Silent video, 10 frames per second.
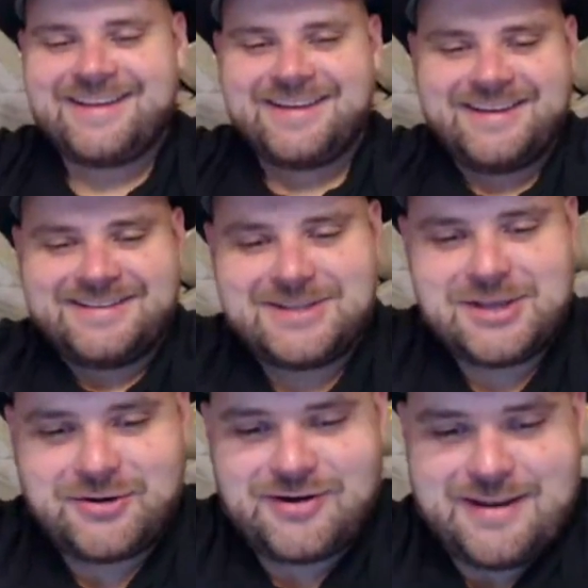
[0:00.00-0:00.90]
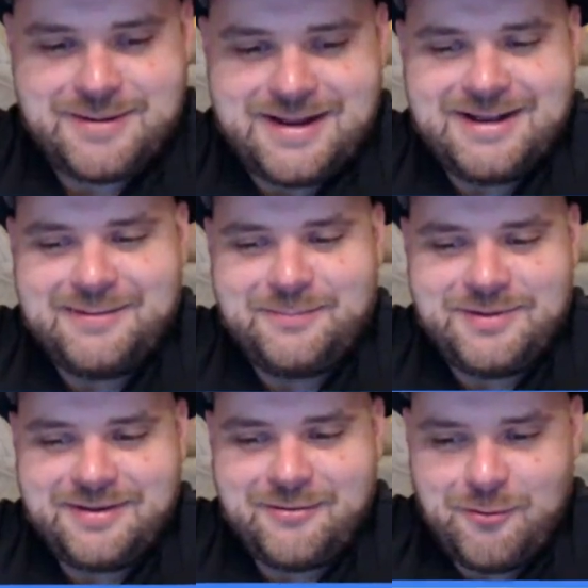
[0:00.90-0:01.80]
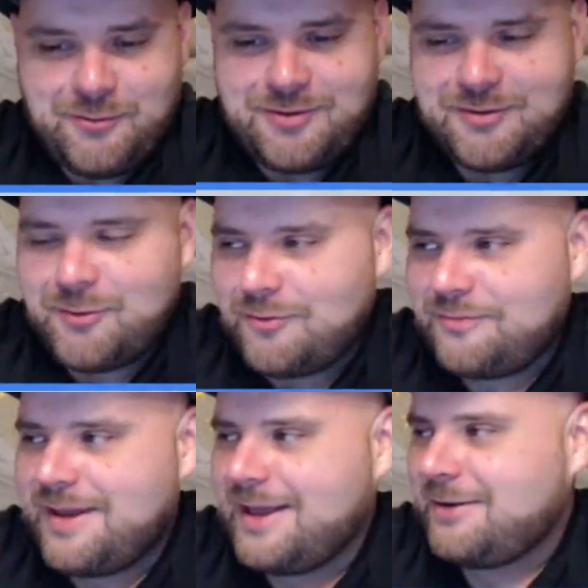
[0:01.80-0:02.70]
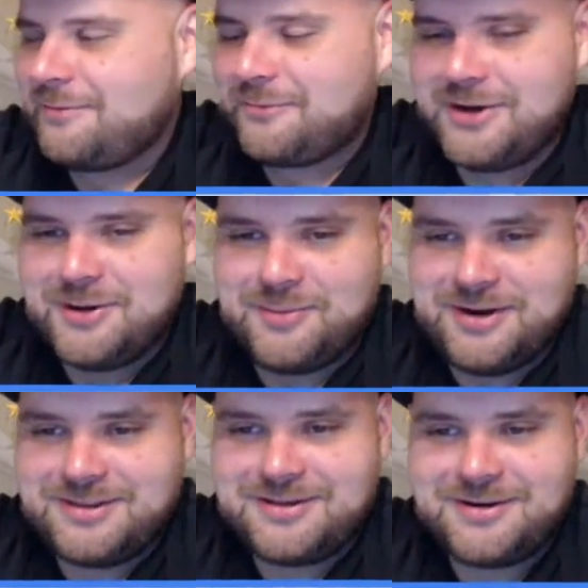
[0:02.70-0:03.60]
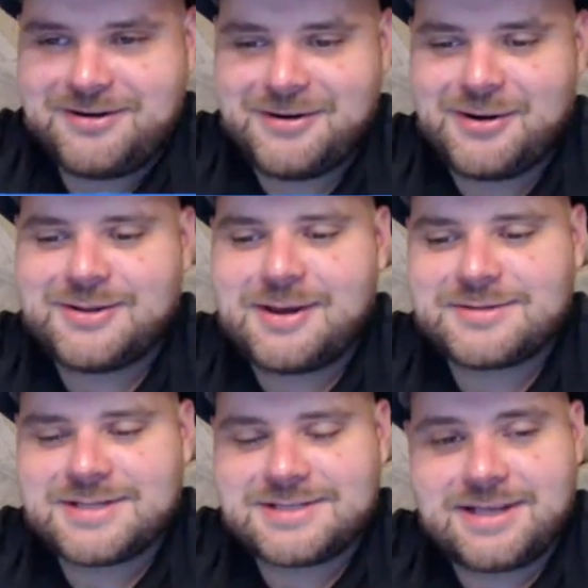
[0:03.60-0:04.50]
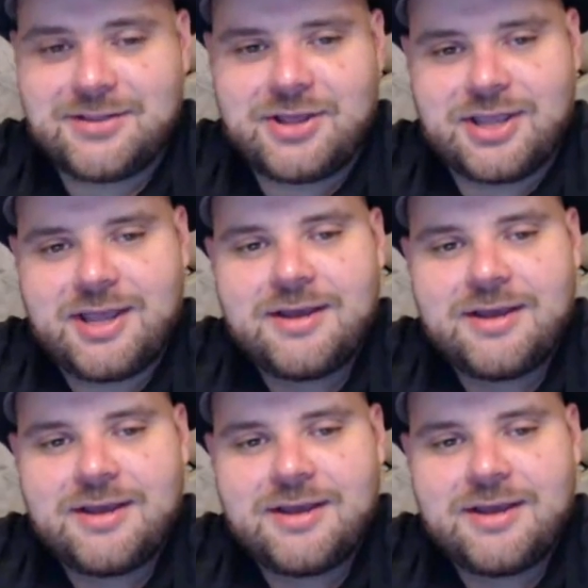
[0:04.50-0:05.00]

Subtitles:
It's like grabbing on a big whole hand of freedom right there. No, I was gonna say, like,